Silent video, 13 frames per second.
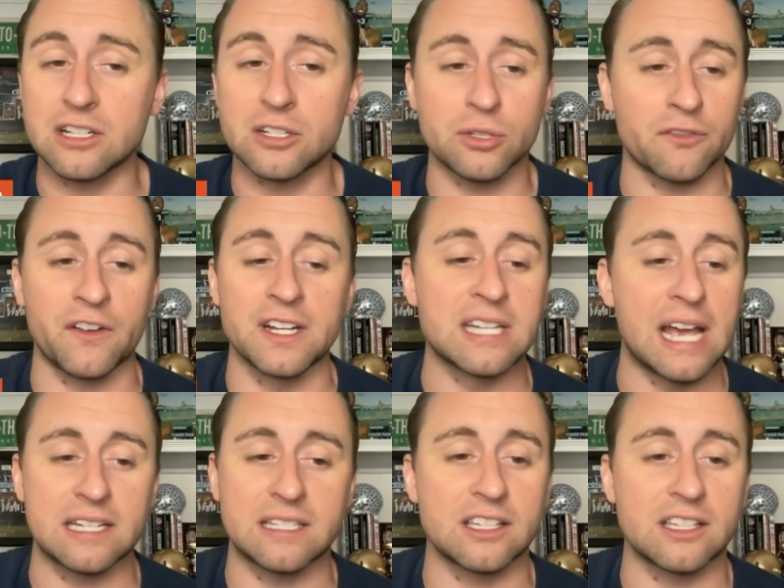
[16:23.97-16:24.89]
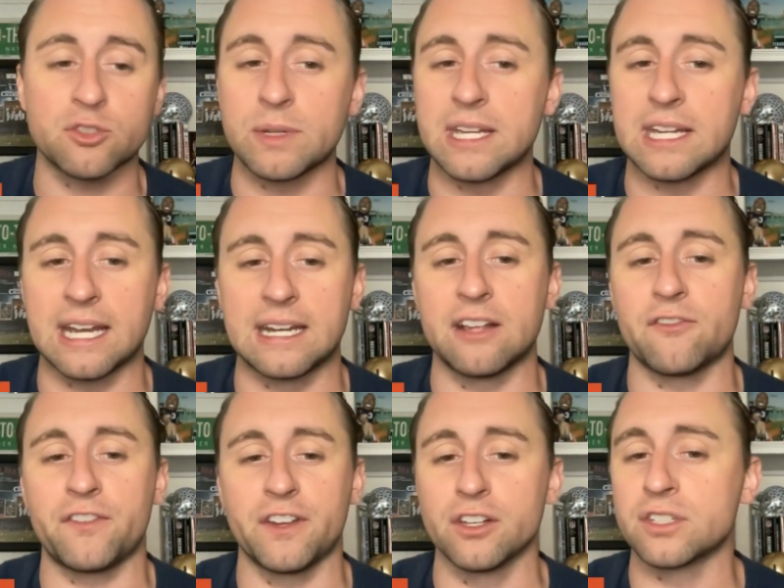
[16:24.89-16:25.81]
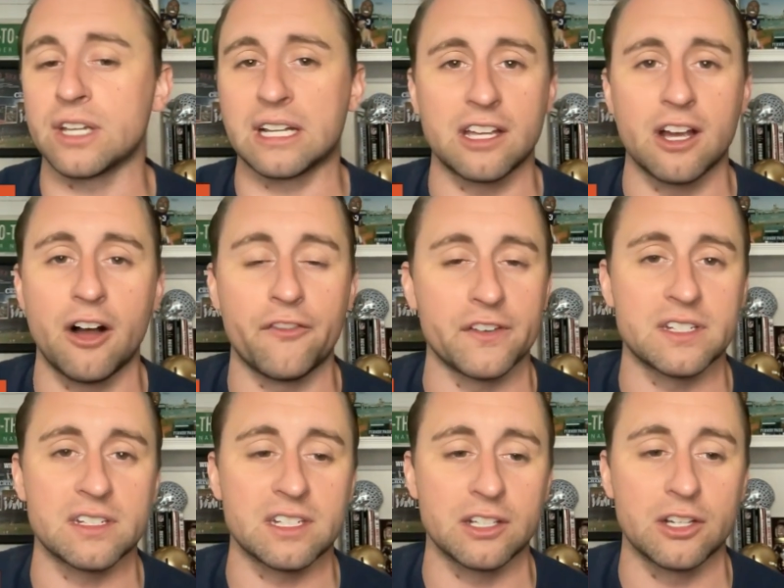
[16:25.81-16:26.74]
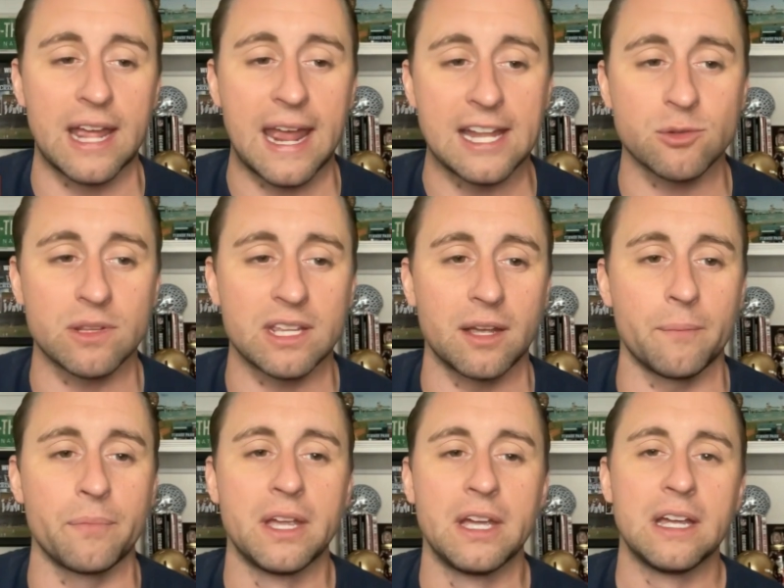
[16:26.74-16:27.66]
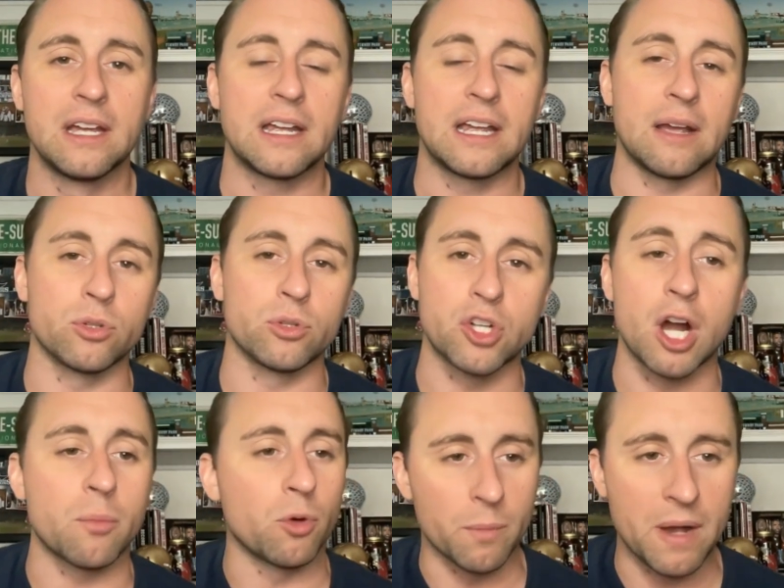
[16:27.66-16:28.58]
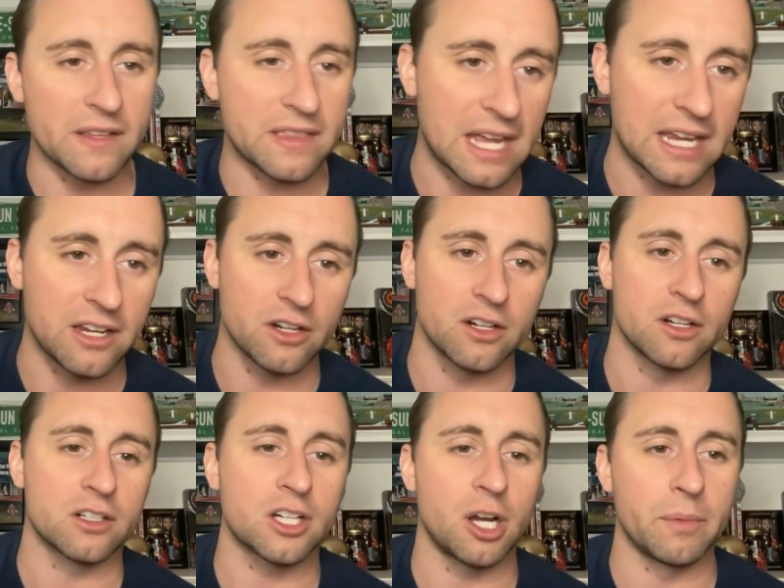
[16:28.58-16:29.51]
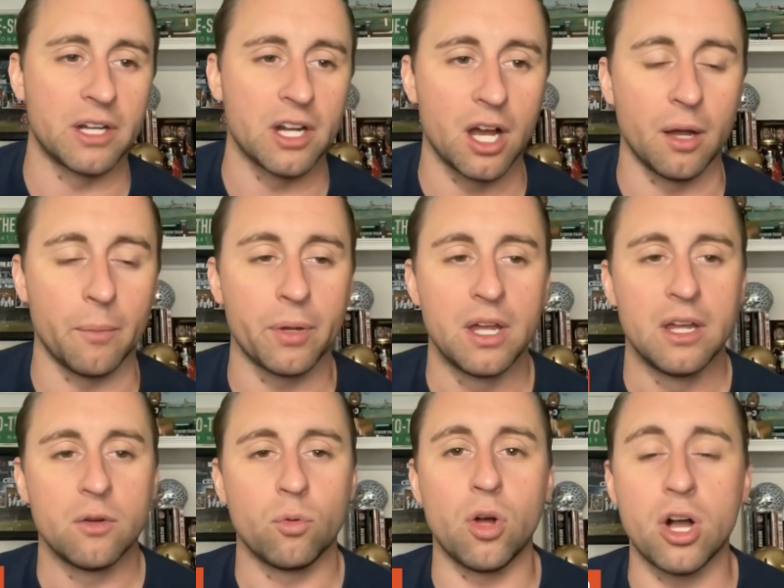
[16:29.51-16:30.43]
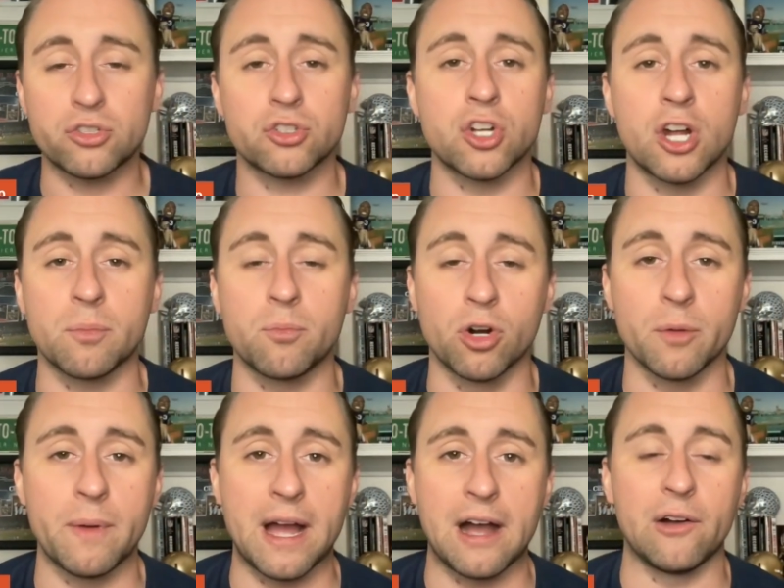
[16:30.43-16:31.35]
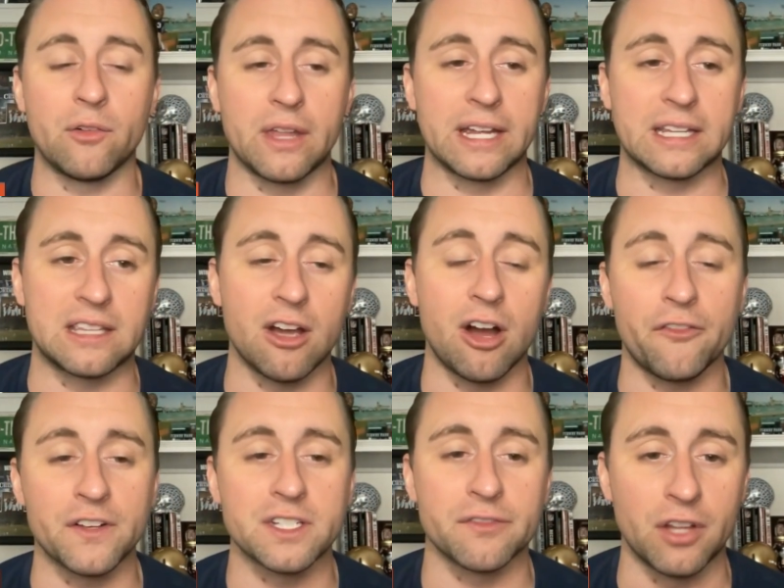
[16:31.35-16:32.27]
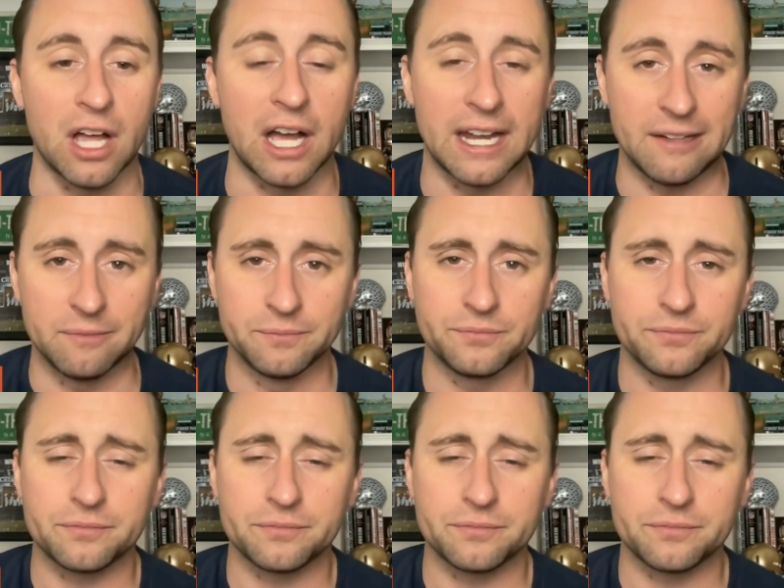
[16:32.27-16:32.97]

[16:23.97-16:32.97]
looked fantastic this week, and it feels like the offense is in good hands with him, and we'll talk more about that here coming up. We'll also talk more about, like, the offensive line